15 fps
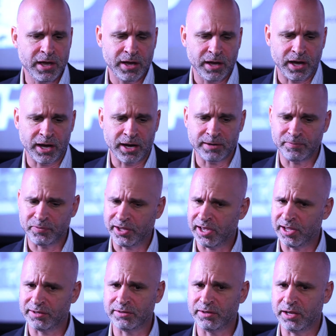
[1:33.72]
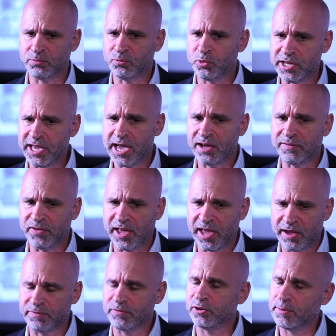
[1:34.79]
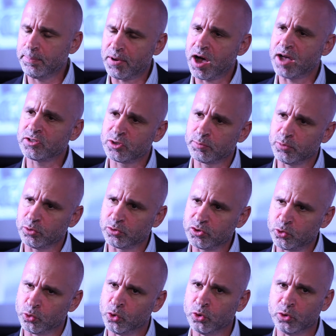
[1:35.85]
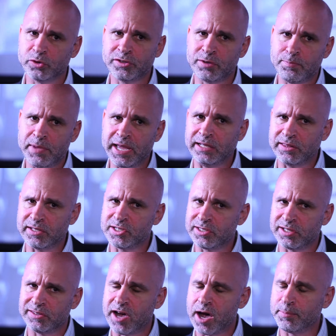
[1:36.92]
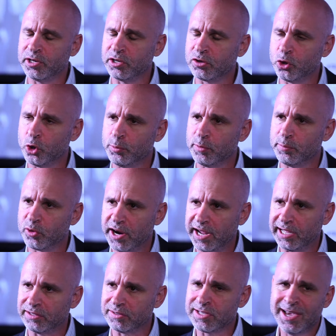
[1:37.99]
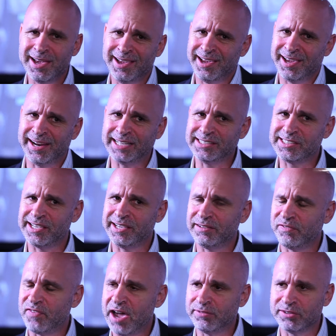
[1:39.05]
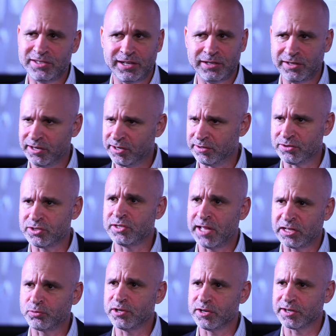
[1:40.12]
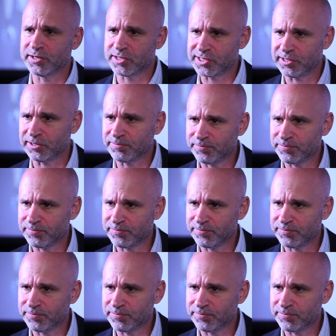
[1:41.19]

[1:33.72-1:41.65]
And we have every possible tool to make this the dominant global brand. And I'd say in 5 or 10 years, that's what you're gonna see.